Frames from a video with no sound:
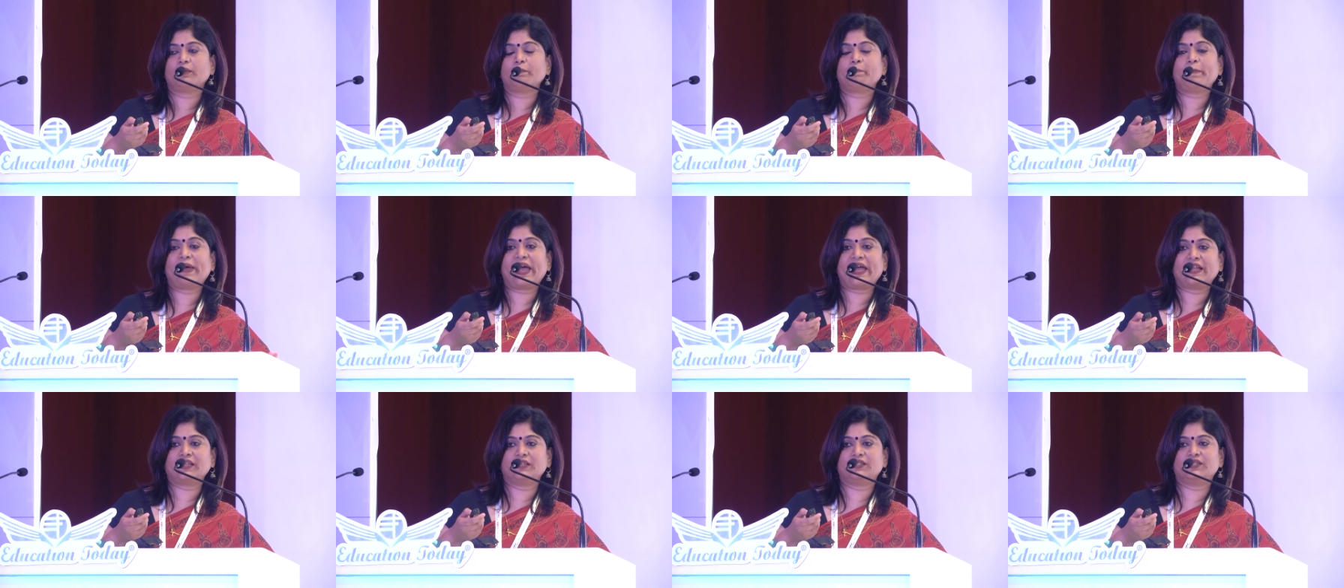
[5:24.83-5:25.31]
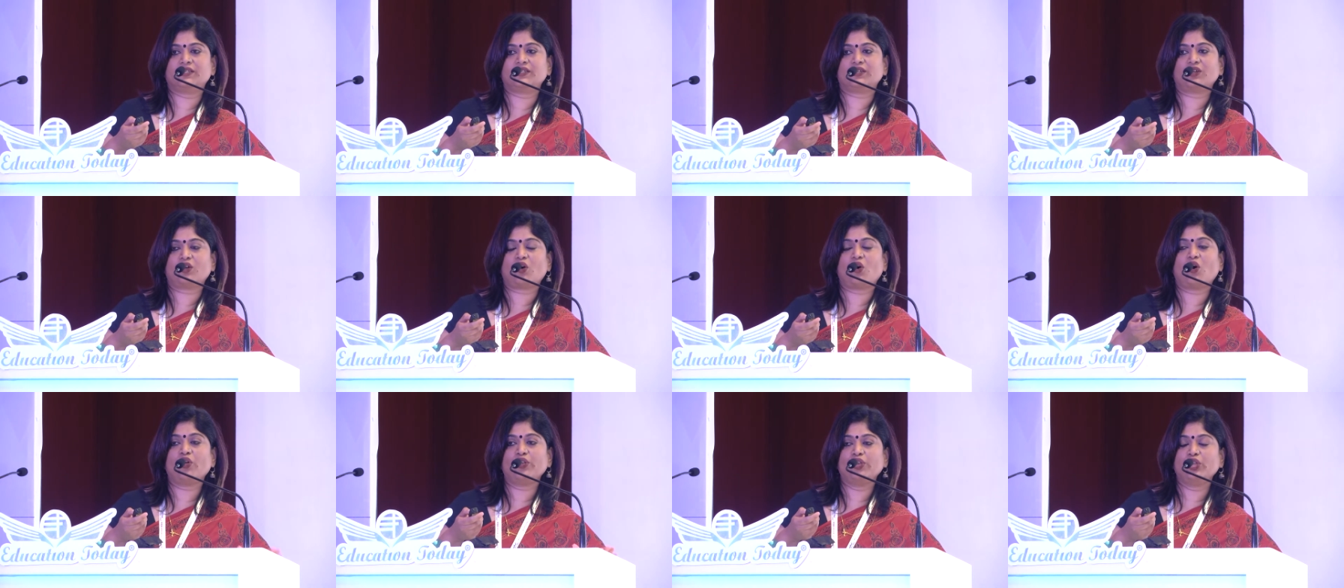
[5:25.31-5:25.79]
pat
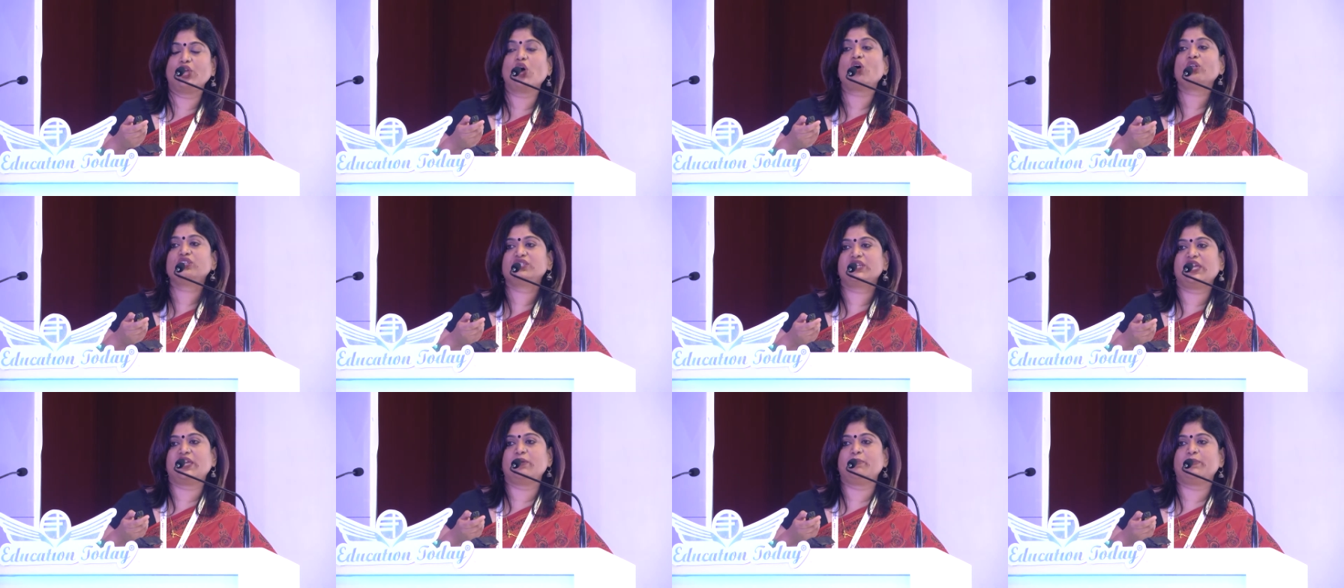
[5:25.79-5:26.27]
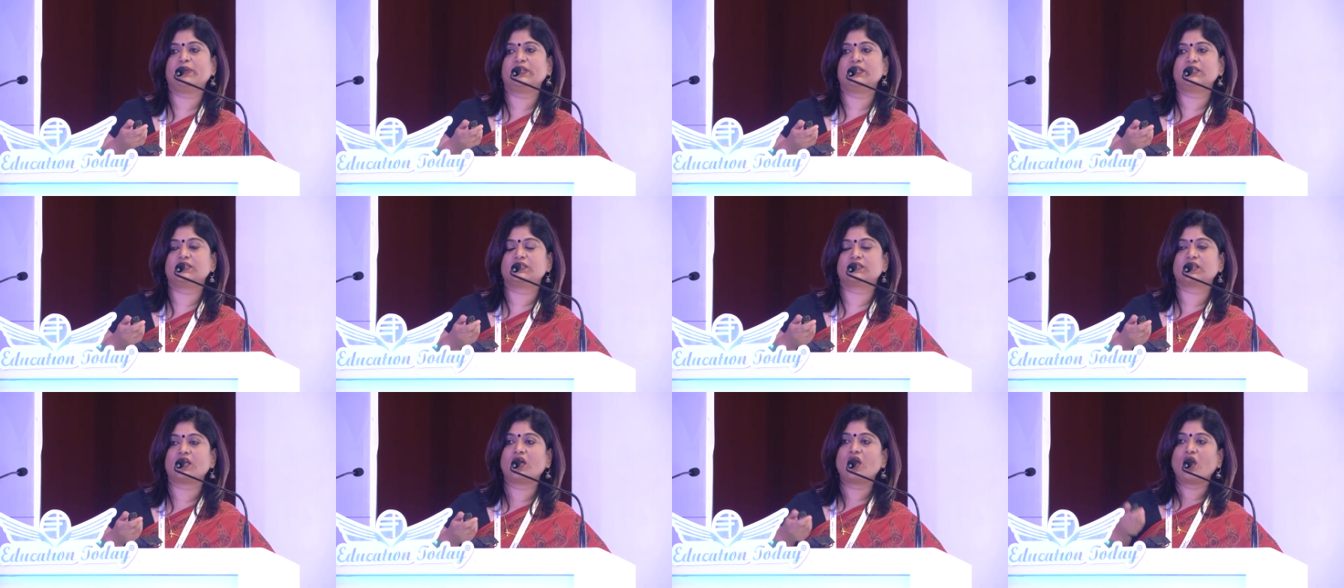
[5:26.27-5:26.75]
on your
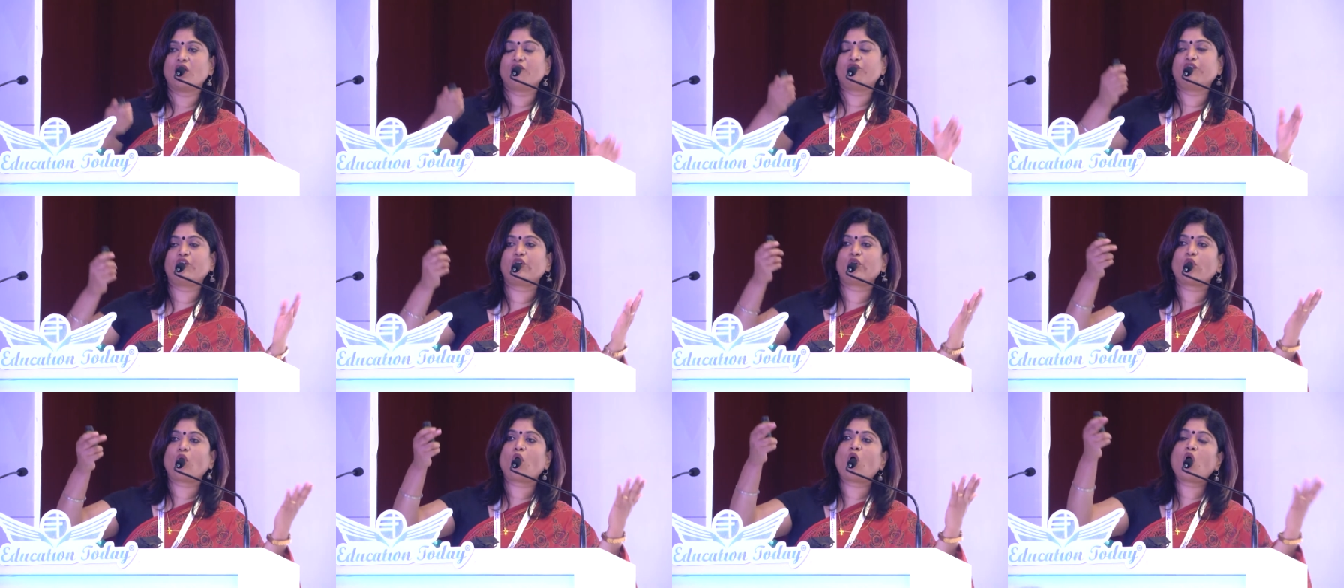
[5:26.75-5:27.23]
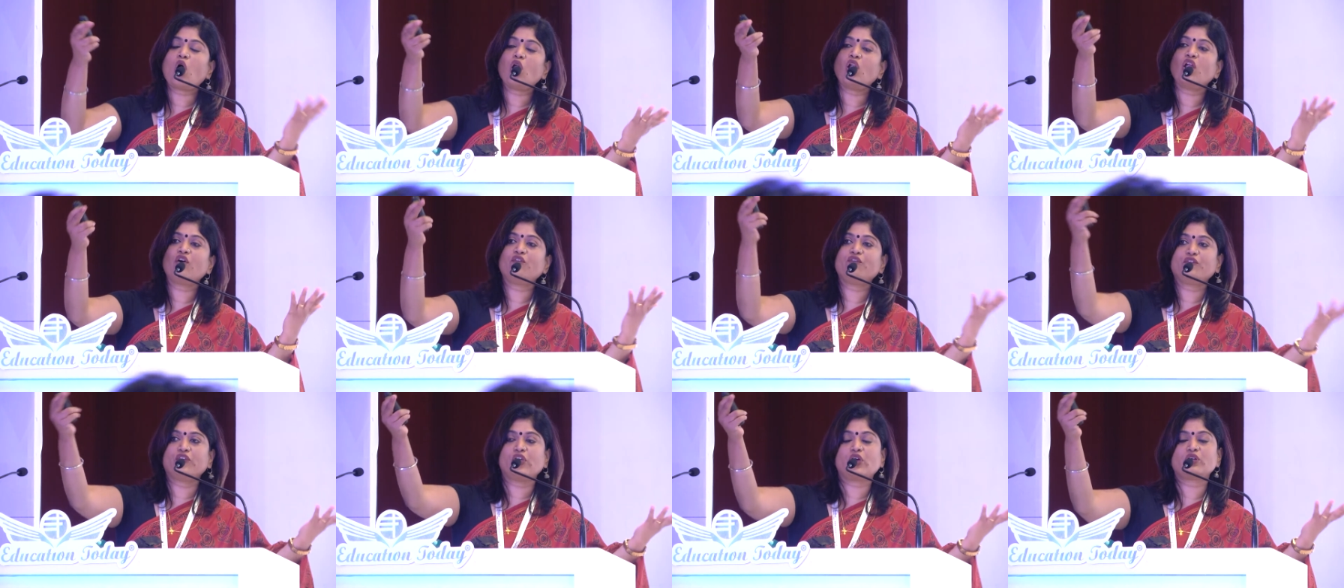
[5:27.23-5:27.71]
tables for all
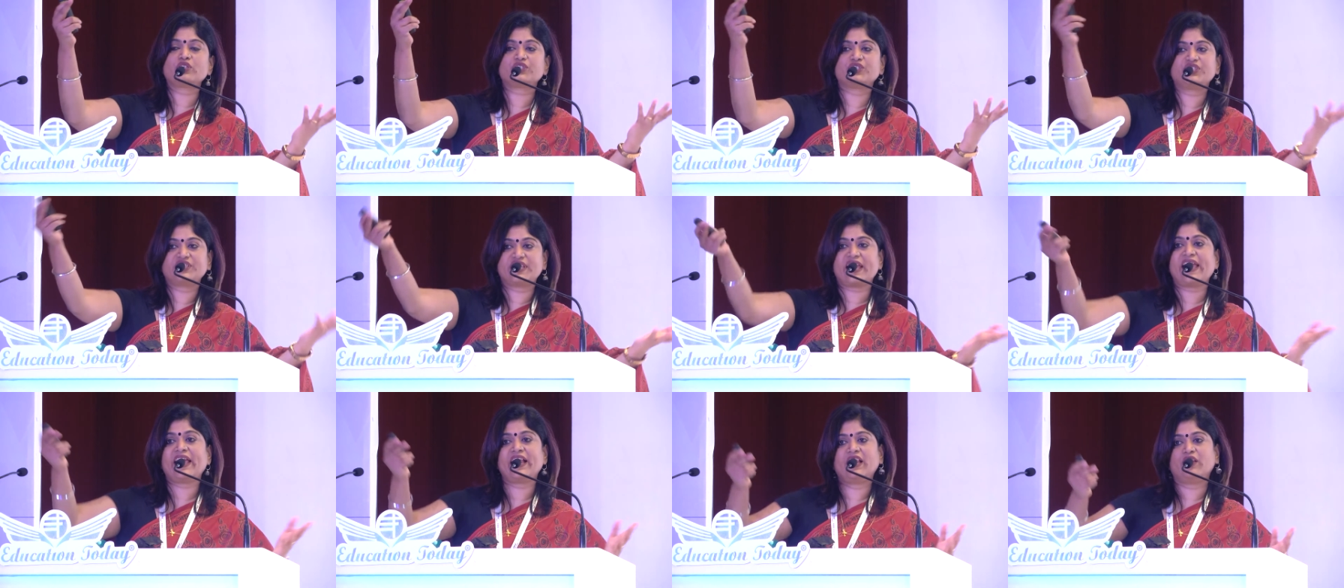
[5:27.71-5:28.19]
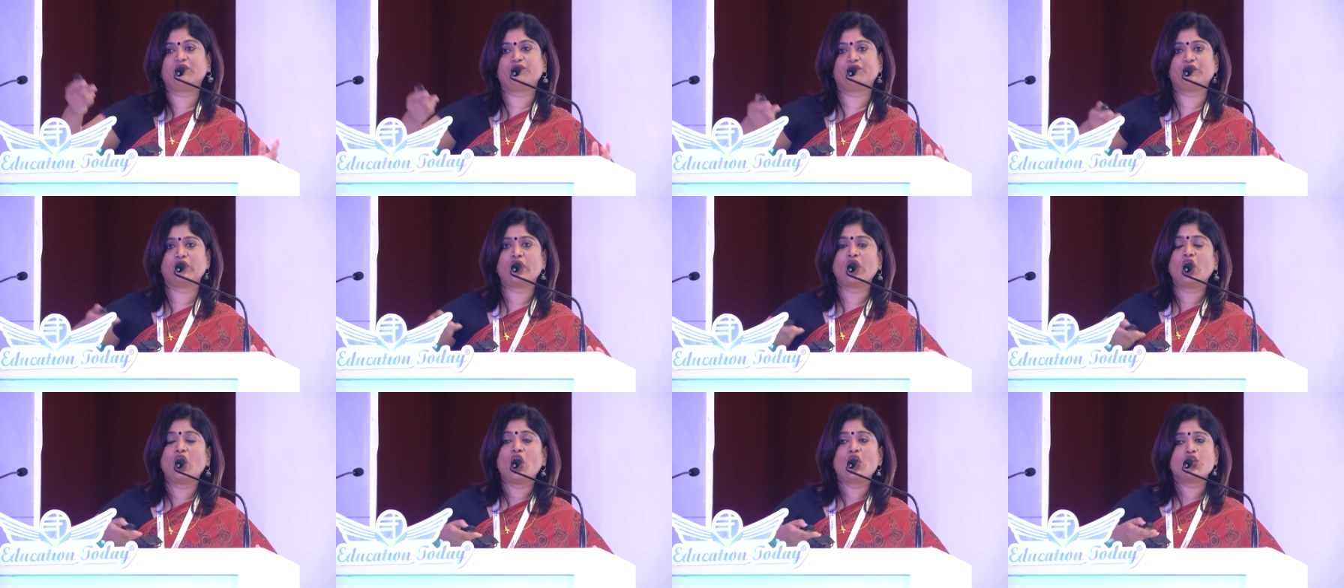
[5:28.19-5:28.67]
of
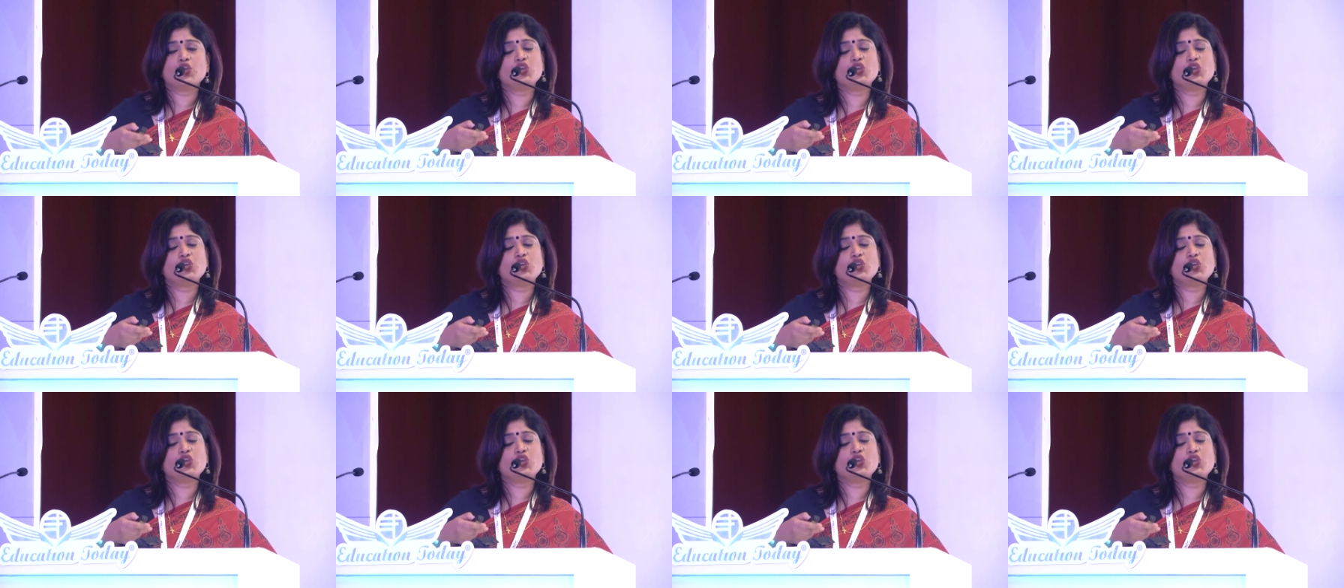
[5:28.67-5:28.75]
yourself.